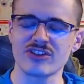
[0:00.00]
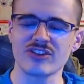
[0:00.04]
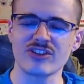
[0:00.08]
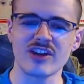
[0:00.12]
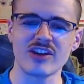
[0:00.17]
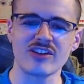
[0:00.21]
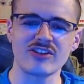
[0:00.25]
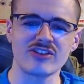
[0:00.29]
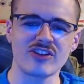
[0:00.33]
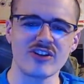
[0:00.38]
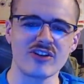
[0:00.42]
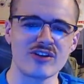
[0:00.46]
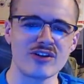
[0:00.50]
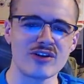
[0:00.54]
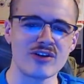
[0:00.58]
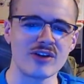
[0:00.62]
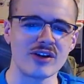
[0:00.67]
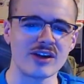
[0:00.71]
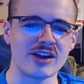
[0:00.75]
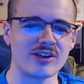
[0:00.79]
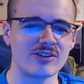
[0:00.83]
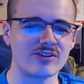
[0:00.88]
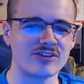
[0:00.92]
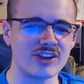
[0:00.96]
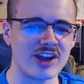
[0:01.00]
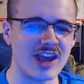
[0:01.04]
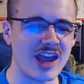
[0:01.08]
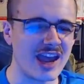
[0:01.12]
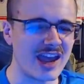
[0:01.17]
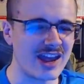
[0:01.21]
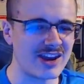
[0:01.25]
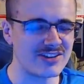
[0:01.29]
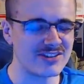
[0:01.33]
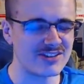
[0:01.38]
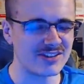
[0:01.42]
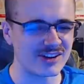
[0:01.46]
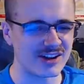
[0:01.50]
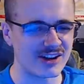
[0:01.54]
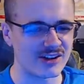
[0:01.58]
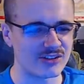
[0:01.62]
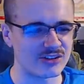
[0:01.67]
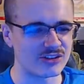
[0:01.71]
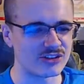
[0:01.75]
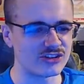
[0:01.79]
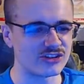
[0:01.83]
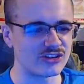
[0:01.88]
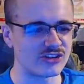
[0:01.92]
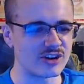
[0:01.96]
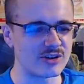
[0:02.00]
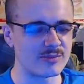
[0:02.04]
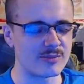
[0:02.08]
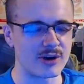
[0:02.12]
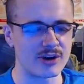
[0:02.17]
Tesco, you're not allowed to handle it on the stream,